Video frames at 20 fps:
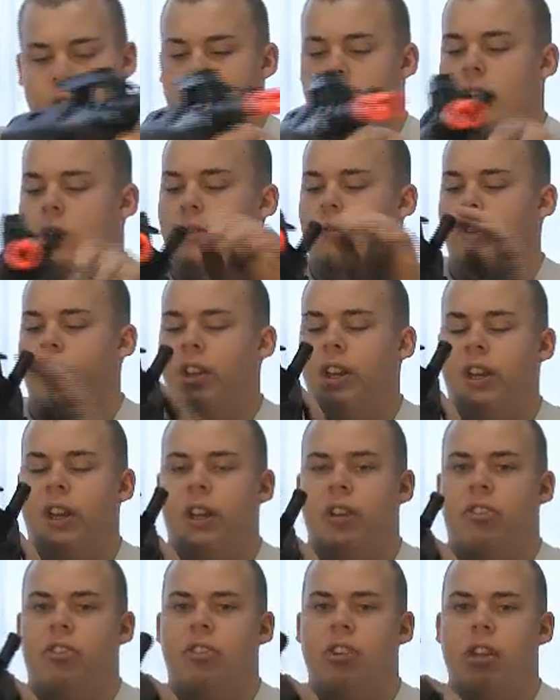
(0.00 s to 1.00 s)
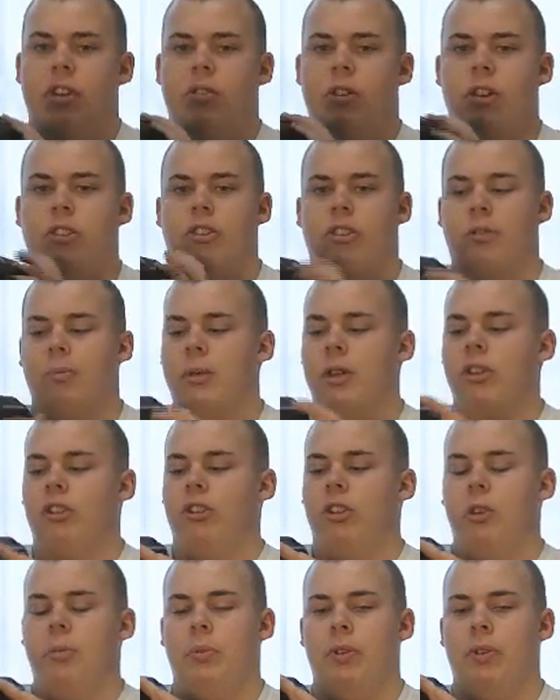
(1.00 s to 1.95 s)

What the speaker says: really nice cheek rest, especially